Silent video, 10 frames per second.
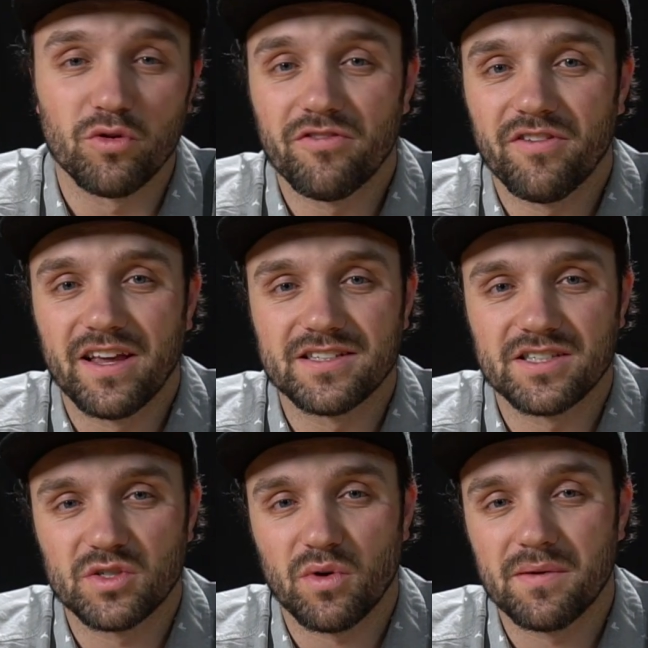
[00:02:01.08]
North Face
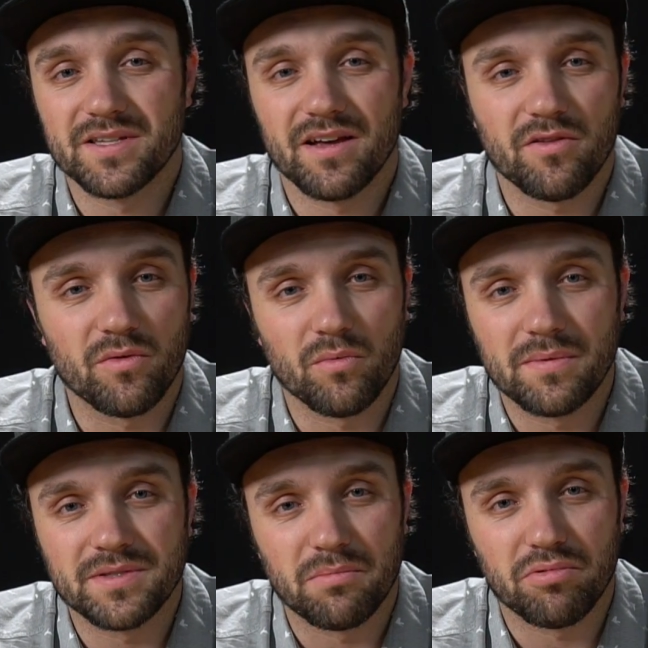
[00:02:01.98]
swaps out their
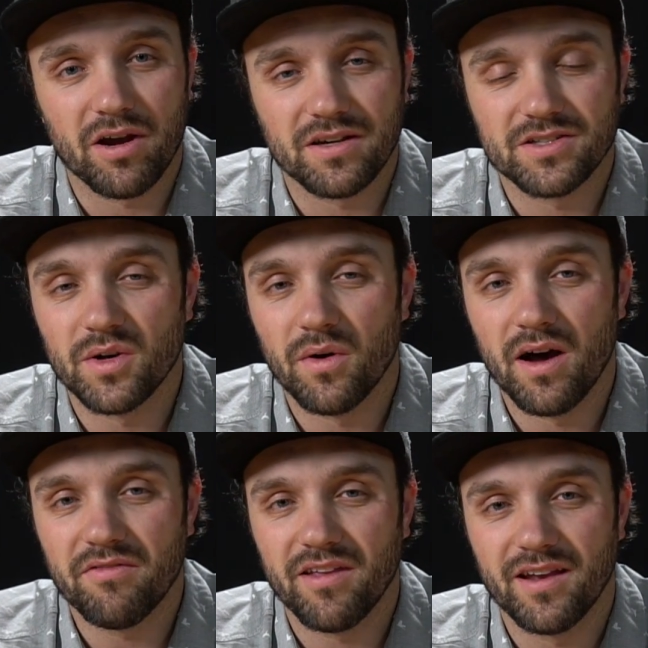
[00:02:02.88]
website products so
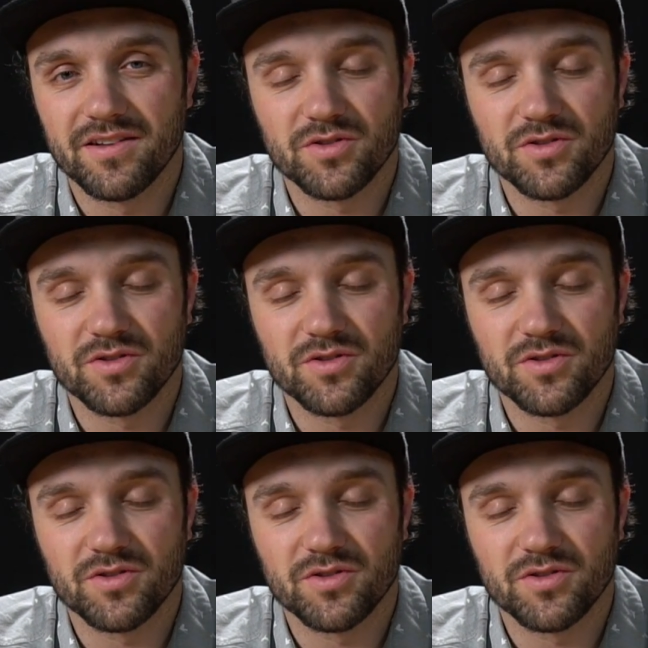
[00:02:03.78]
often,